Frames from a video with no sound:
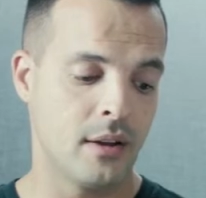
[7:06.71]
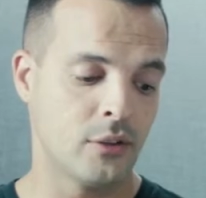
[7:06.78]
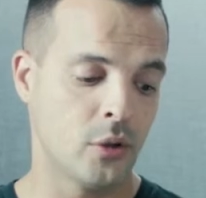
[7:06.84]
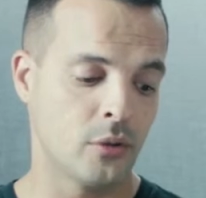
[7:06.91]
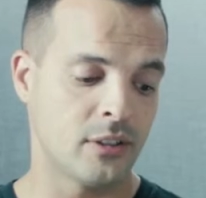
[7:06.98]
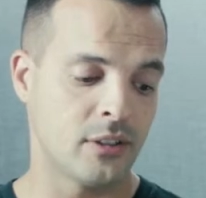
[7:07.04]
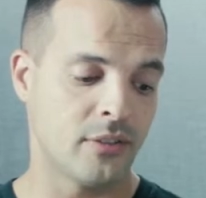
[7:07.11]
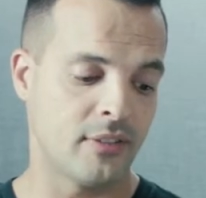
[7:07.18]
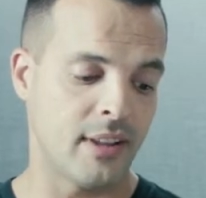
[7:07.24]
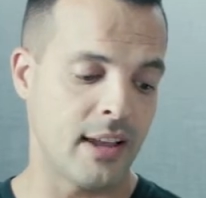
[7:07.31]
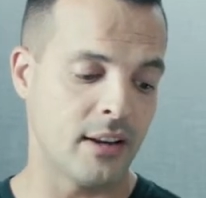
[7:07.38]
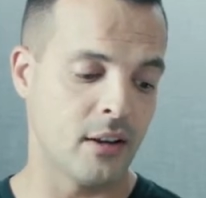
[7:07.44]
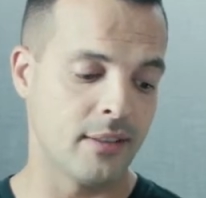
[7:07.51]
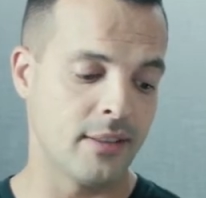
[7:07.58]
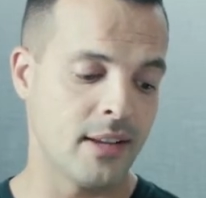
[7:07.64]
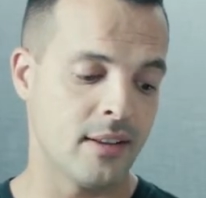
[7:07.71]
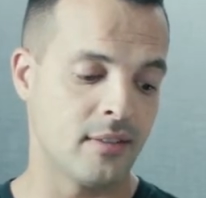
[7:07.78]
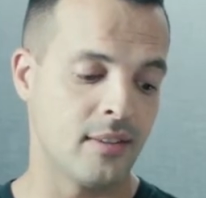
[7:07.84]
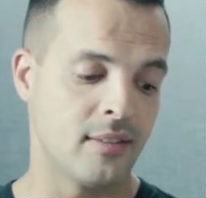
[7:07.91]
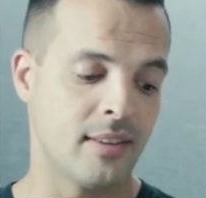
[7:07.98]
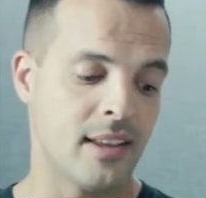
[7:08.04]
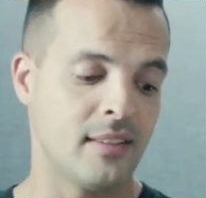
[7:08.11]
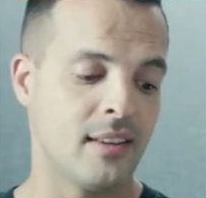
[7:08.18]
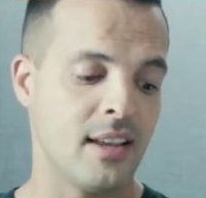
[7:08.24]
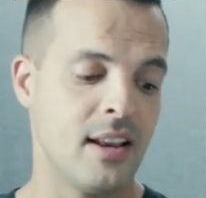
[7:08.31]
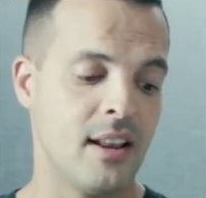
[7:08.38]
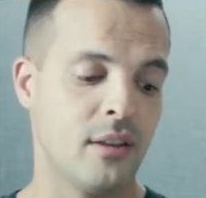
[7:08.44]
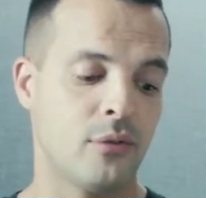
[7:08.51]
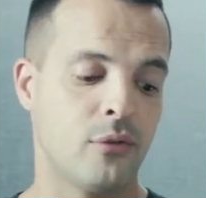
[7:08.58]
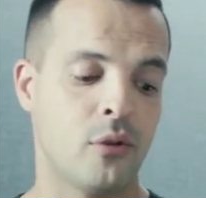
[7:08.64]
Told her to stand on this, it says,
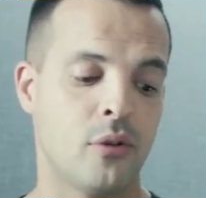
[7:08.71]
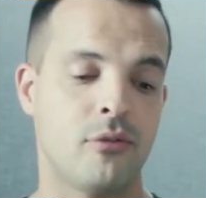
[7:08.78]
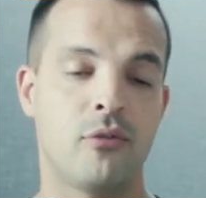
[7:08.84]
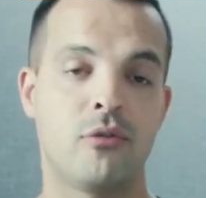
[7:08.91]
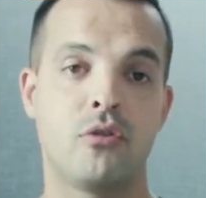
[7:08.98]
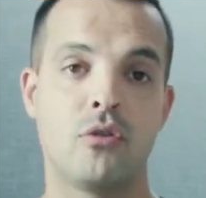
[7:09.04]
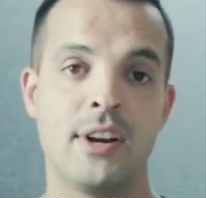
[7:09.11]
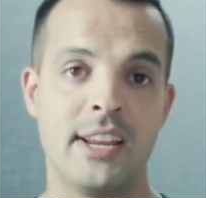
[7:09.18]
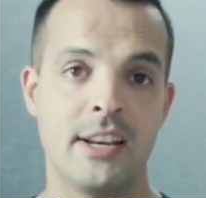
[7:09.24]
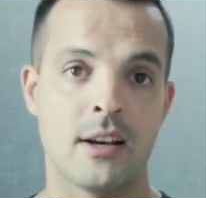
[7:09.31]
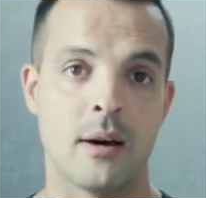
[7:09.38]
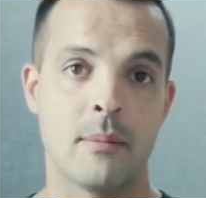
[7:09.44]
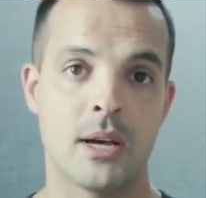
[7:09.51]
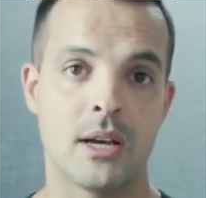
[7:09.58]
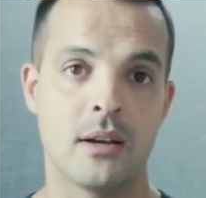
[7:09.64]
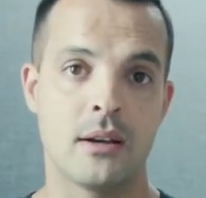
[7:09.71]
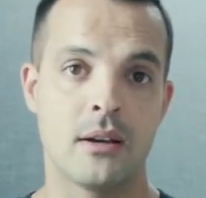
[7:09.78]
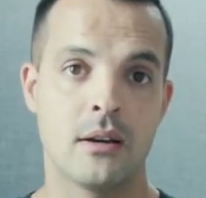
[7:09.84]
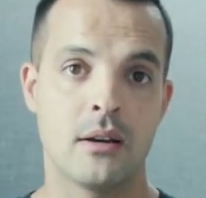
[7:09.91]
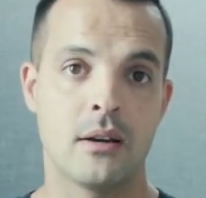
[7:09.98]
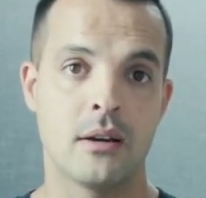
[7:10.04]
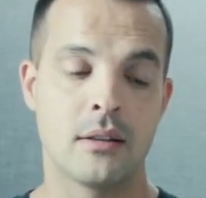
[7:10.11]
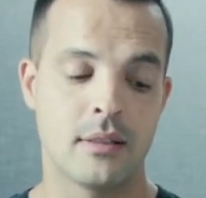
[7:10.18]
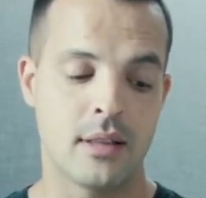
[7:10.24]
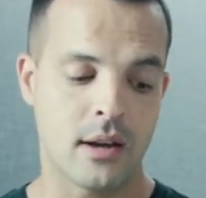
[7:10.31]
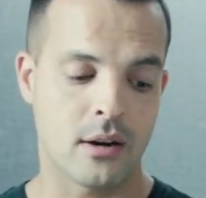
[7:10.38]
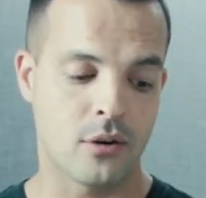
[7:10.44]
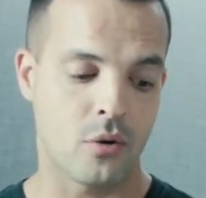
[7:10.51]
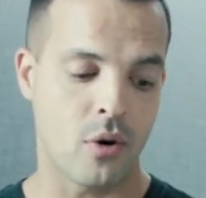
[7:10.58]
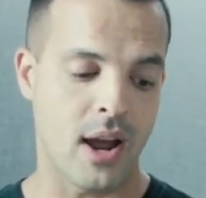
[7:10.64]
"It is for freedom
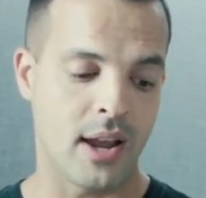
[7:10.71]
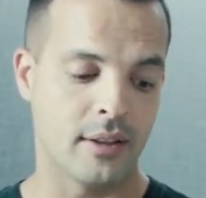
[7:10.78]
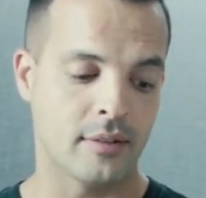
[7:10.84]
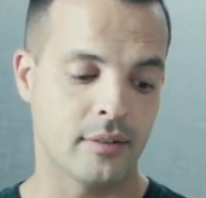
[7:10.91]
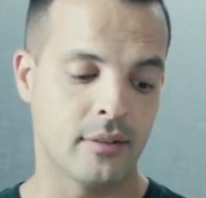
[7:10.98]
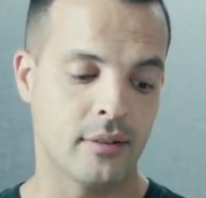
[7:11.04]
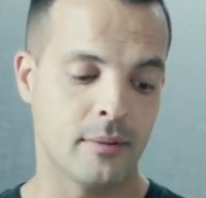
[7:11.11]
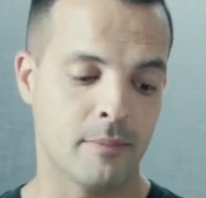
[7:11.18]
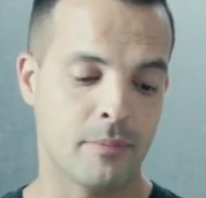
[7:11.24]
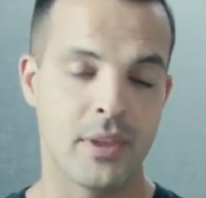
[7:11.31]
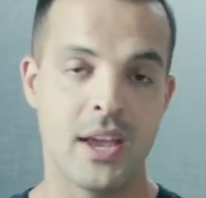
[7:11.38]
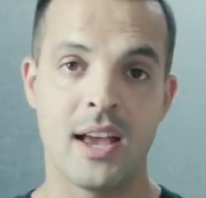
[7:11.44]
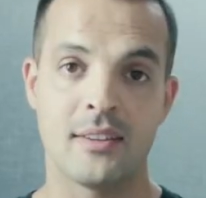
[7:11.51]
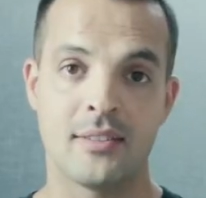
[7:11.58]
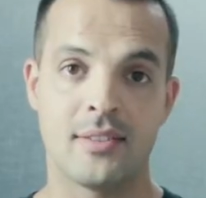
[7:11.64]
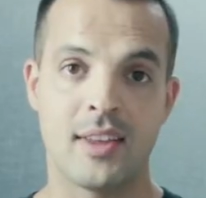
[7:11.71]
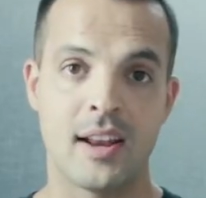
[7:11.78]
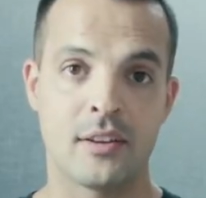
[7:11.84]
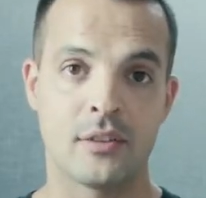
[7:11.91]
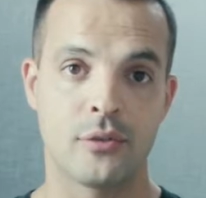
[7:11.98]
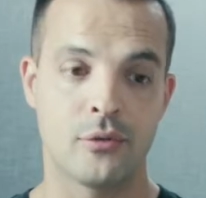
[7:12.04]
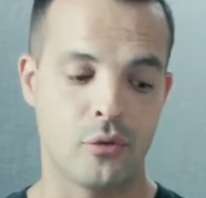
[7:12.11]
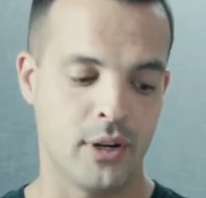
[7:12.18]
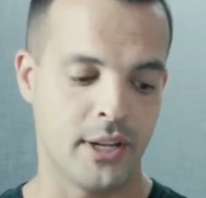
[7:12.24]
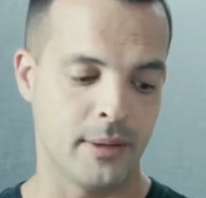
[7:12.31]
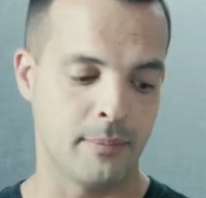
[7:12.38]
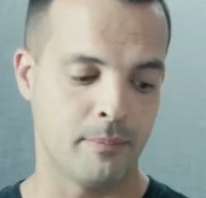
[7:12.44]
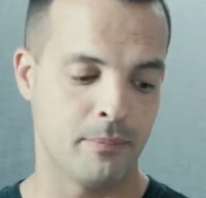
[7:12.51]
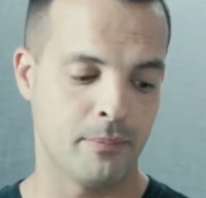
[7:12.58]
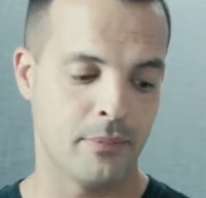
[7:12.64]
that Christ has set us free."
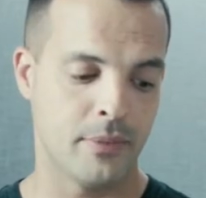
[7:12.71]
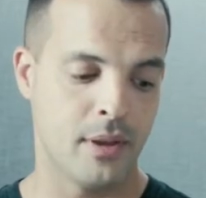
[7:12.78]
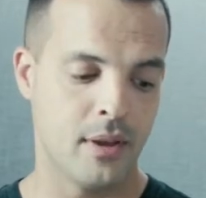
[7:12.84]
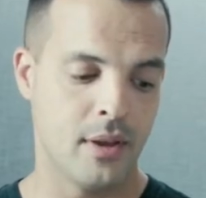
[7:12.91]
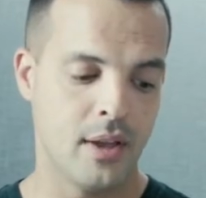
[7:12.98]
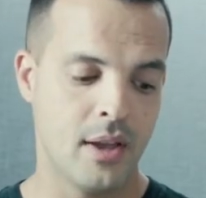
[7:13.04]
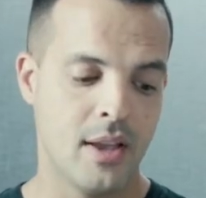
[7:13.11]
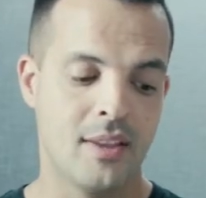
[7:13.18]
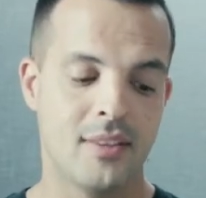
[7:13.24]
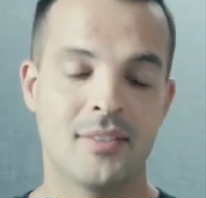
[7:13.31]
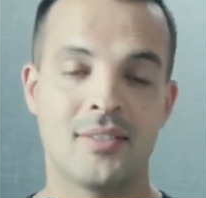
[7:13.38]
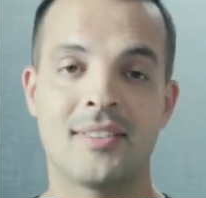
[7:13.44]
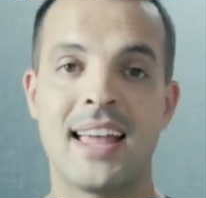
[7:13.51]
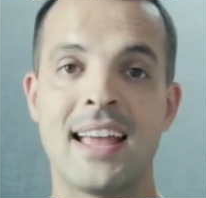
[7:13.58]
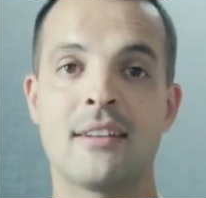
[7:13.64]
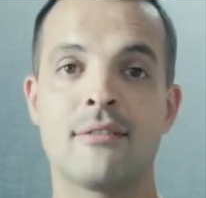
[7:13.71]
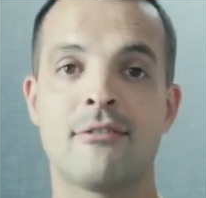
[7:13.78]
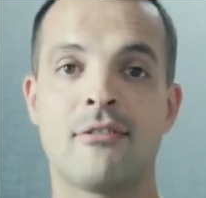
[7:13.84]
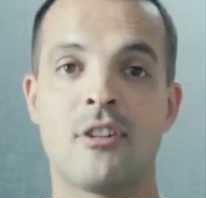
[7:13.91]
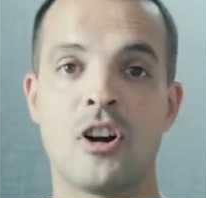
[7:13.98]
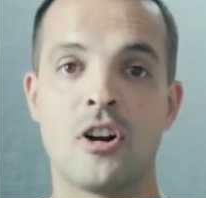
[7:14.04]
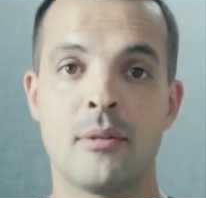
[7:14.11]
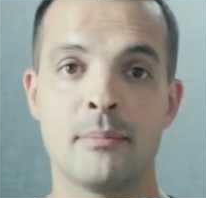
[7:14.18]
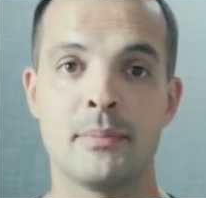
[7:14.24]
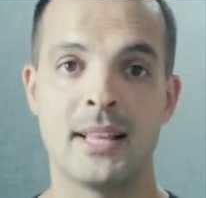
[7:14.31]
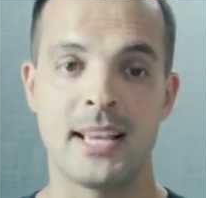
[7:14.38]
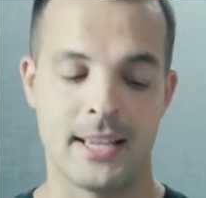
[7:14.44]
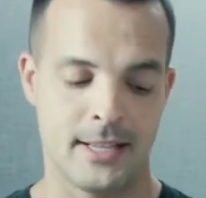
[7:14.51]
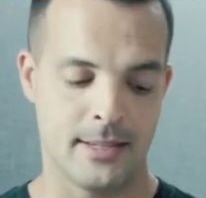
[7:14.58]
Stand firm then,